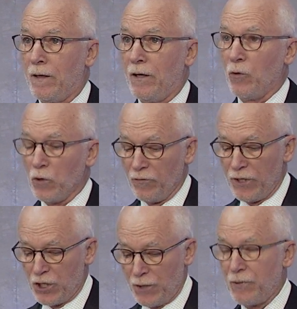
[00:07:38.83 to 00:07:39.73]
And all of
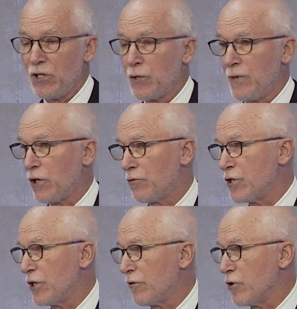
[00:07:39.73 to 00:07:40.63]
this appears to be
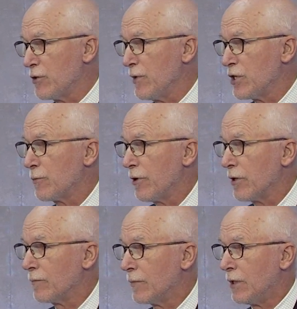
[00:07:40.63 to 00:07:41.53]
increasing gross domestic
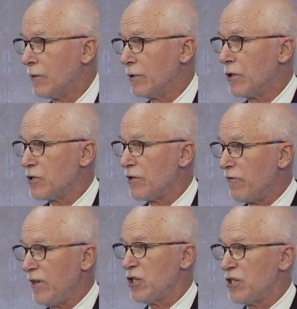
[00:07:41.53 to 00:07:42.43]
product because they're
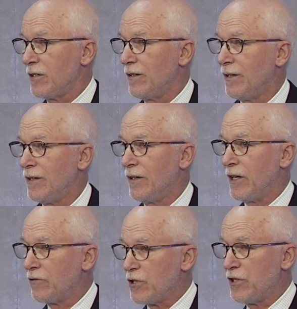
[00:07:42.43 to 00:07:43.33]
investing. An
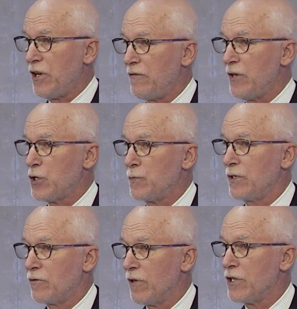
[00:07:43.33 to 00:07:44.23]
increase in
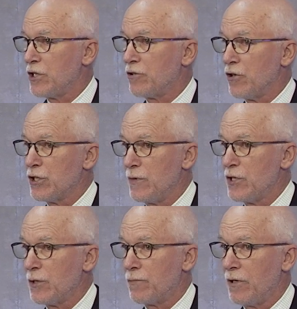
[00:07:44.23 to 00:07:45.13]
investment raises gross
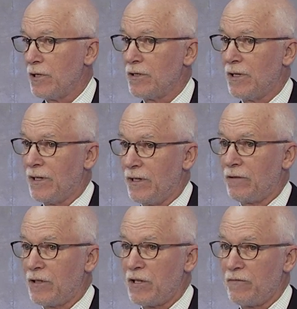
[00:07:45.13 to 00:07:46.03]
domestic product, an
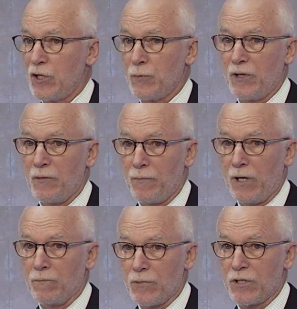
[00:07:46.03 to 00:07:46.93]
increase in investment in
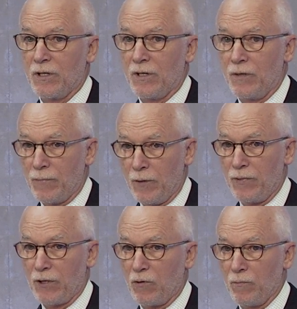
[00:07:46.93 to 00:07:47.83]
pumps and
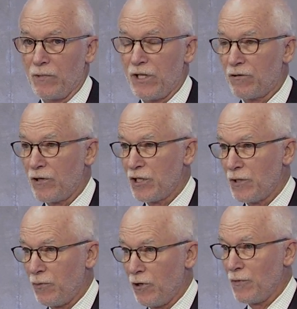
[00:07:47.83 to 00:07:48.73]
pumping equipment, increasing
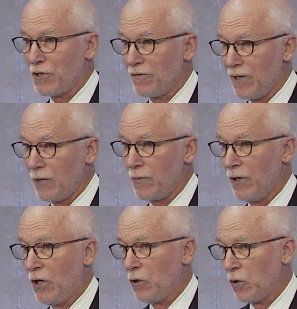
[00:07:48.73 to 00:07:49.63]
employment of labor,
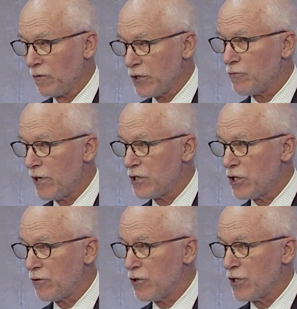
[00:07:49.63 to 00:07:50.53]
all of this
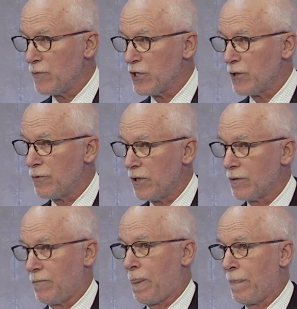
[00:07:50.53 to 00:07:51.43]
raises gross domestic product.
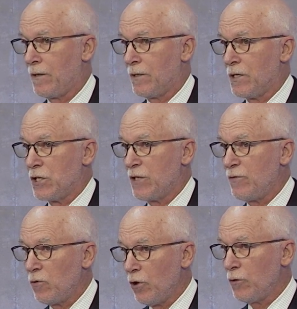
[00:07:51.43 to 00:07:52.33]
So if
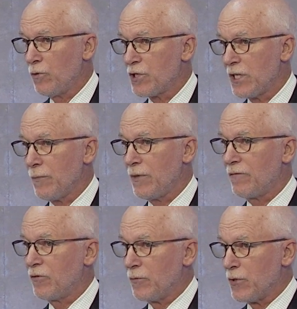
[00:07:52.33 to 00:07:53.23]
you look at what's
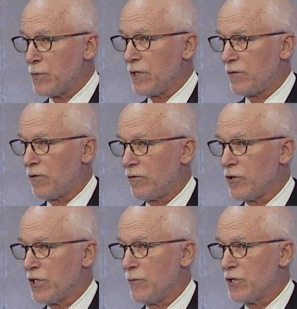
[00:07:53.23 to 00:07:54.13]
happening from the perspective of
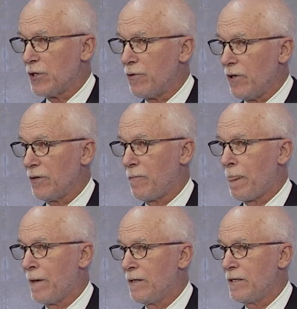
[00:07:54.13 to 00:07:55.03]
gross domestic product,
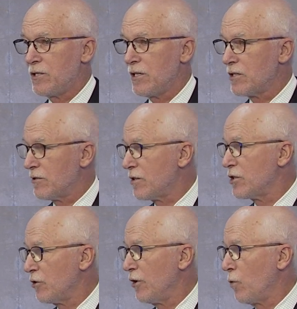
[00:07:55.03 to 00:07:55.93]
it says things
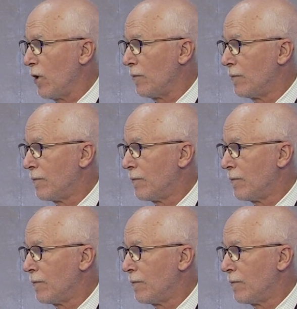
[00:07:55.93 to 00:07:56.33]
are going well.